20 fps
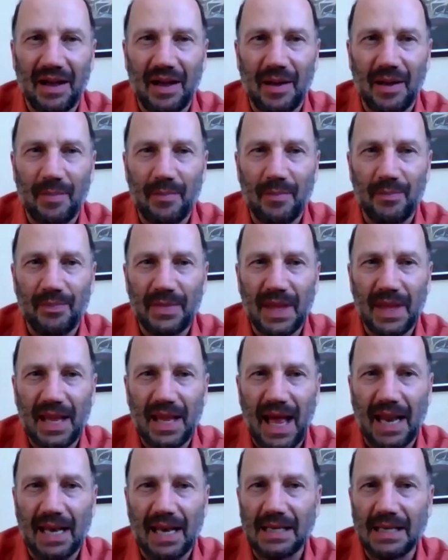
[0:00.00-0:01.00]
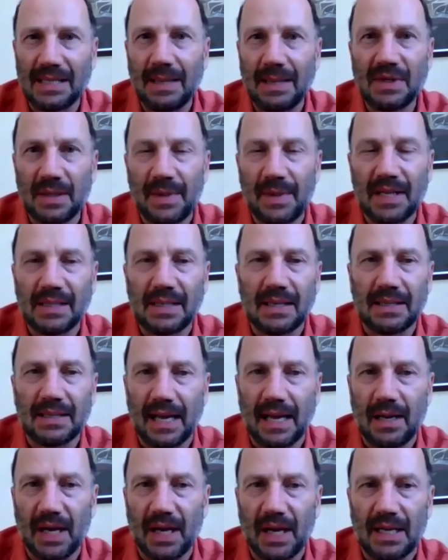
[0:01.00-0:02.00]
And it seems to me
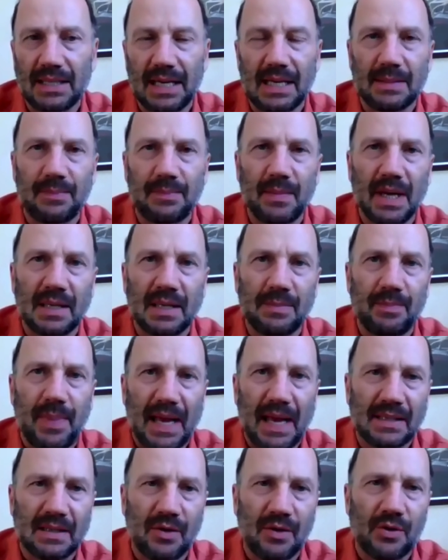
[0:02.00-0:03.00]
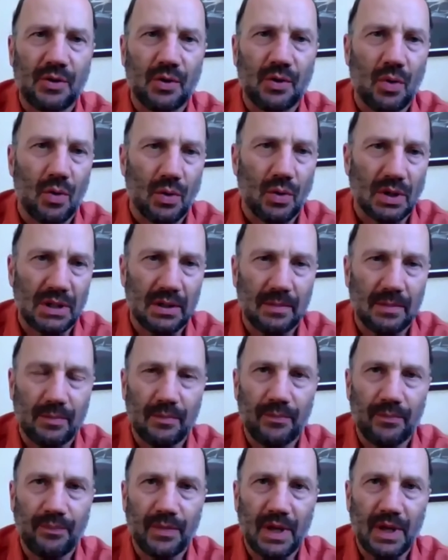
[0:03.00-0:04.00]
sustainability is best thought
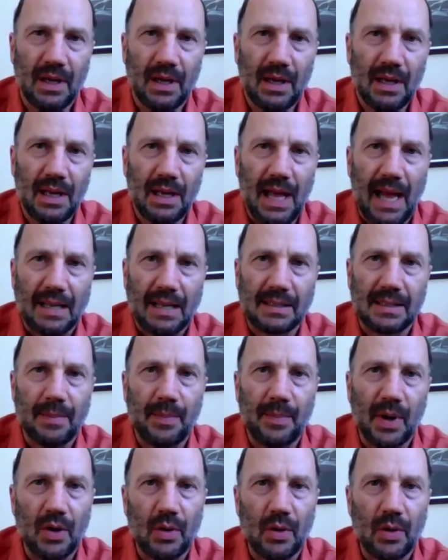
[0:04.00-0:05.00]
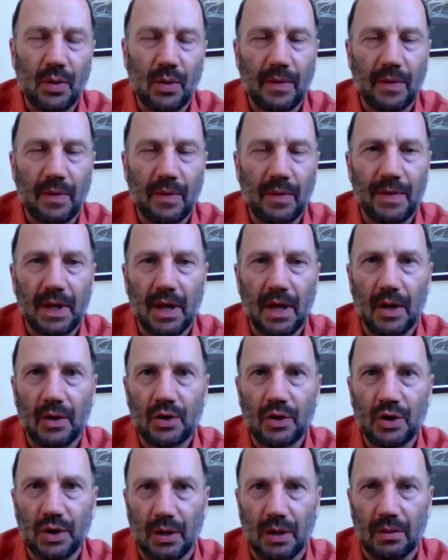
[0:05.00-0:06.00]
as the blue of
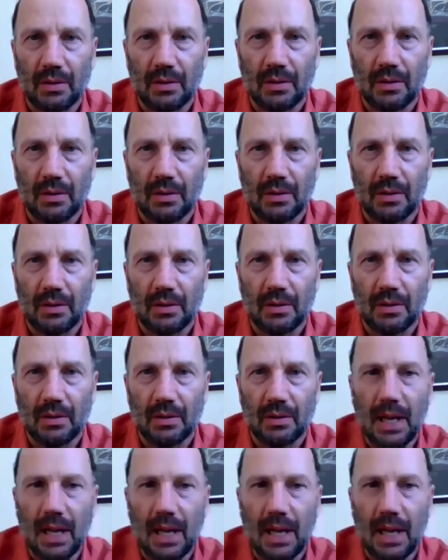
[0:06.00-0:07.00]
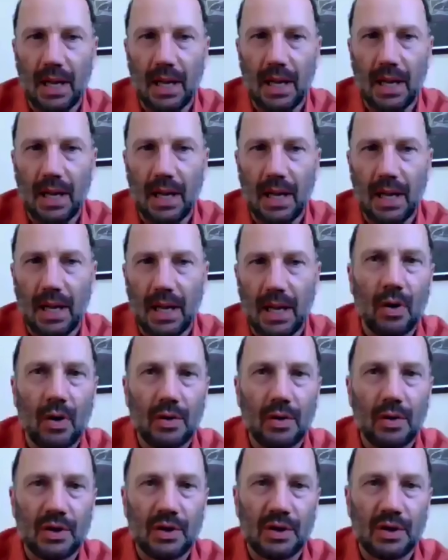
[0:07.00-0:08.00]
the ocean. It would be
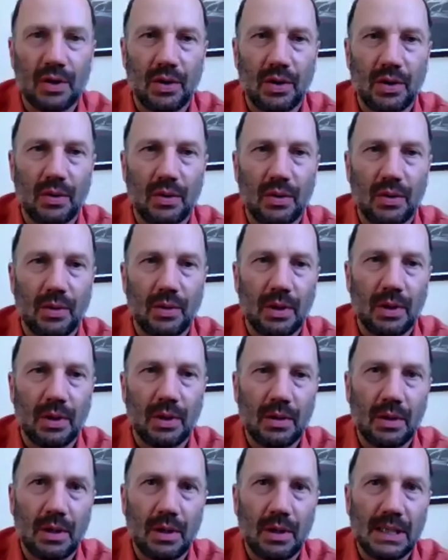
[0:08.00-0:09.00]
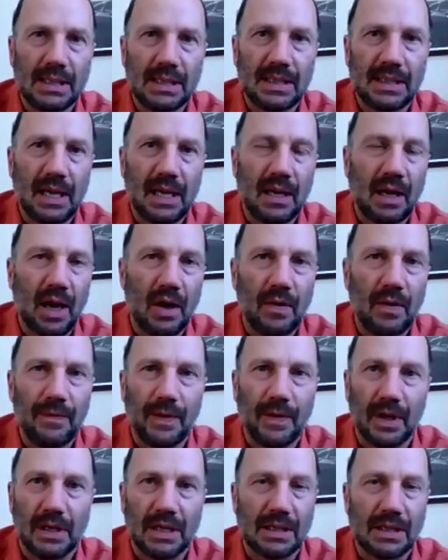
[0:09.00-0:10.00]
wrong to see
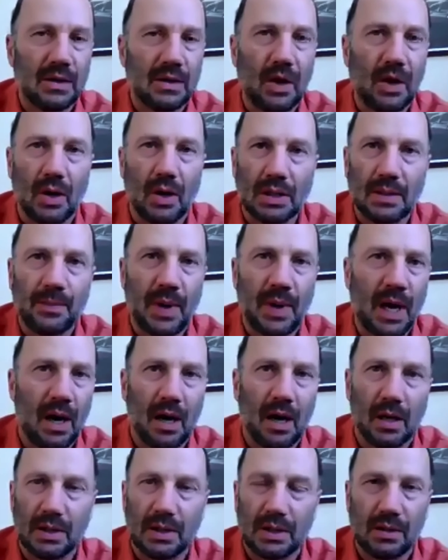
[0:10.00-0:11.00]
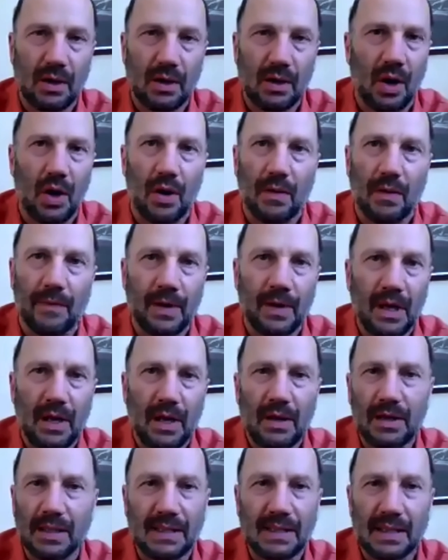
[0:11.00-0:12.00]
COVID as not part of
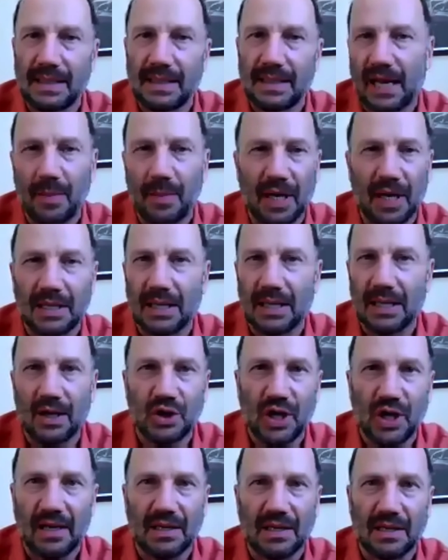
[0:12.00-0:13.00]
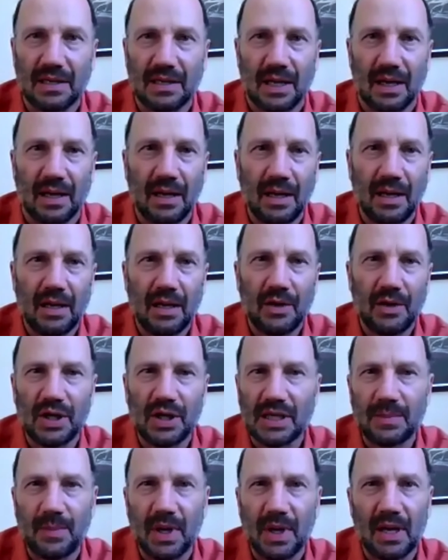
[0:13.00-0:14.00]
the sustainability agenda
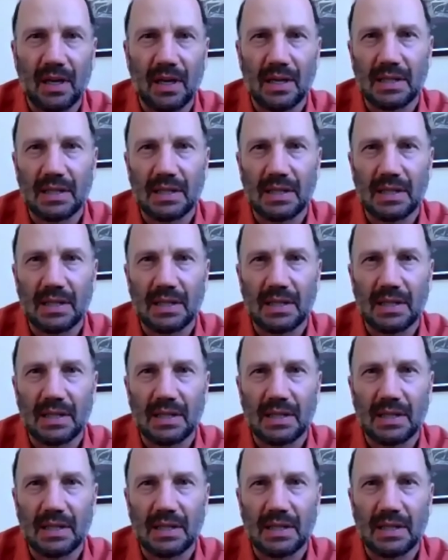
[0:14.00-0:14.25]
just